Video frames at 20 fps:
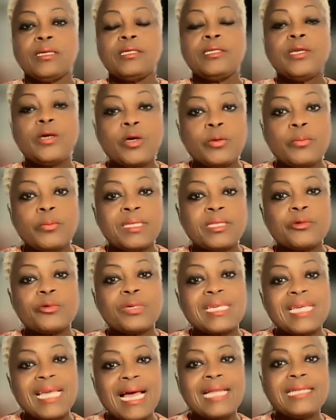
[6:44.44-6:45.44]
No, but the
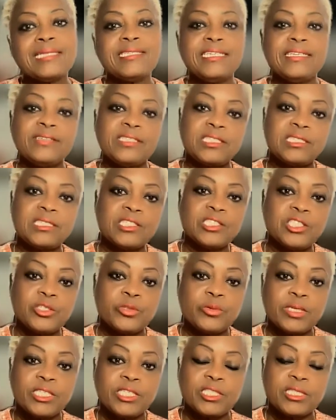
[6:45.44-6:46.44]
reality of the
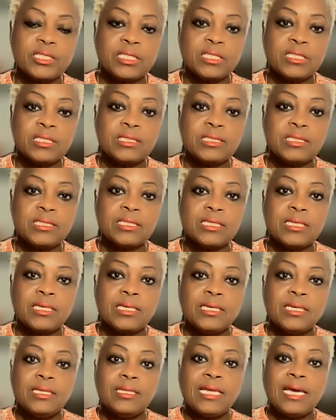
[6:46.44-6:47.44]
situation is
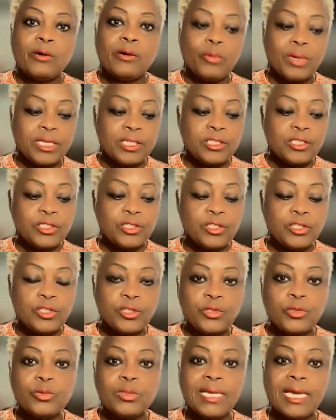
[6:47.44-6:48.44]
that when
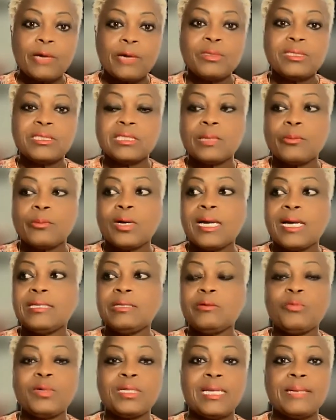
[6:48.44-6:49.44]
you get with someone,
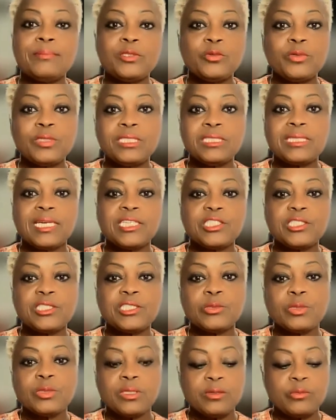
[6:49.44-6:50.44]
when I'm doing sessions
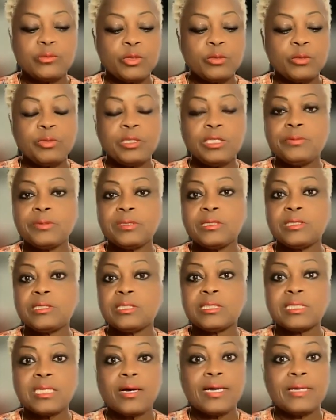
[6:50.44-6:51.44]
with people, this
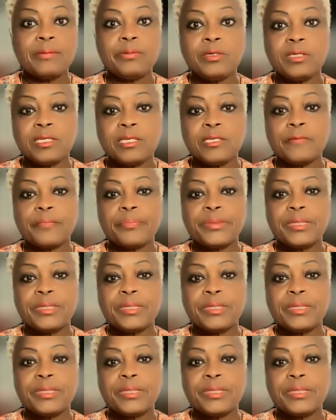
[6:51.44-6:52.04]
is how I put it.